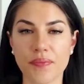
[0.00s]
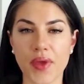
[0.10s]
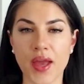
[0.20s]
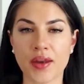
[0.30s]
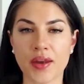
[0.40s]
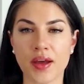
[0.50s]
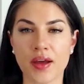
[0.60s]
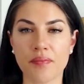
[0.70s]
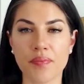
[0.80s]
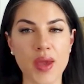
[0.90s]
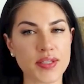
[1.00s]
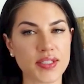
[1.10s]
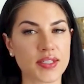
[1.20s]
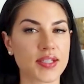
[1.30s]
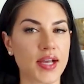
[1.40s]
And maybe this
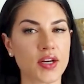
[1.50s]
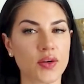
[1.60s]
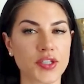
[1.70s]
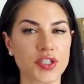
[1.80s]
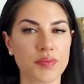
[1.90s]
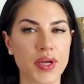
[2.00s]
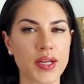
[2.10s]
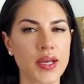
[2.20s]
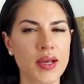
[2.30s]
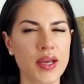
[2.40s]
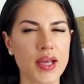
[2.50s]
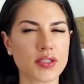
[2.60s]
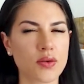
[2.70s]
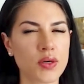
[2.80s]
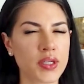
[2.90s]
is a second question, but is
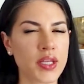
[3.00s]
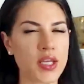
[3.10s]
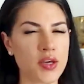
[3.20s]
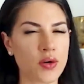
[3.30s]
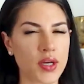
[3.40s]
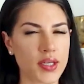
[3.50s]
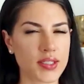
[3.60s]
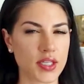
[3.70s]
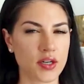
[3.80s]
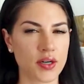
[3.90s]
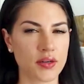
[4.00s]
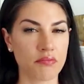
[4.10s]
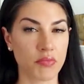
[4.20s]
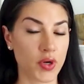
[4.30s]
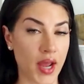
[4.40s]
Kundalini yoga considered
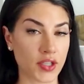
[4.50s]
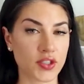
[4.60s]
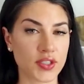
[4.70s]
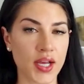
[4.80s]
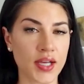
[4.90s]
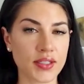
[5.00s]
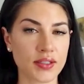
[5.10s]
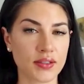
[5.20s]
good exercise?